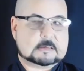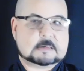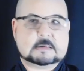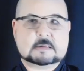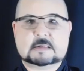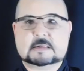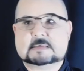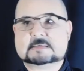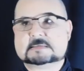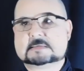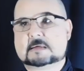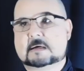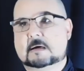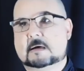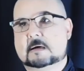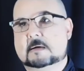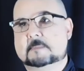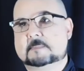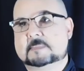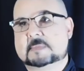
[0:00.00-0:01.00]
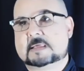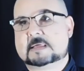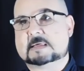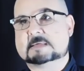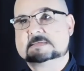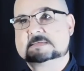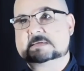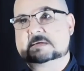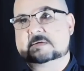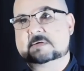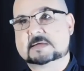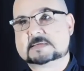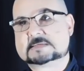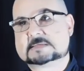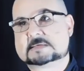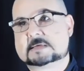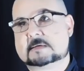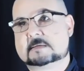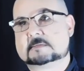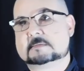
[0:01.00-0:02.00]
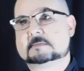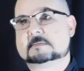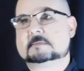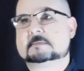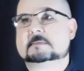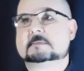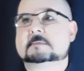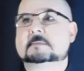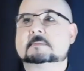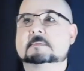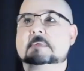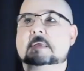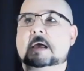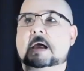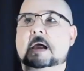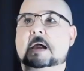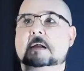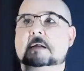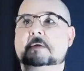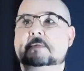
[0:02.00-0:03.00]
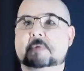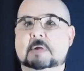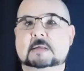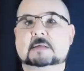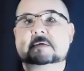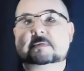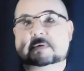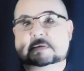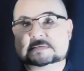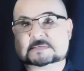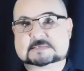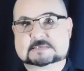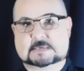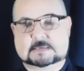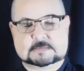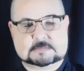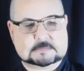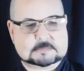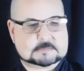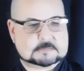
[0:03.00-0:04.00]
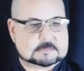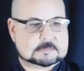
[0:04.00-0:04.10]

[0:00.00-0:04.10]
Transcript: His, uh, his grandson and grand-grandson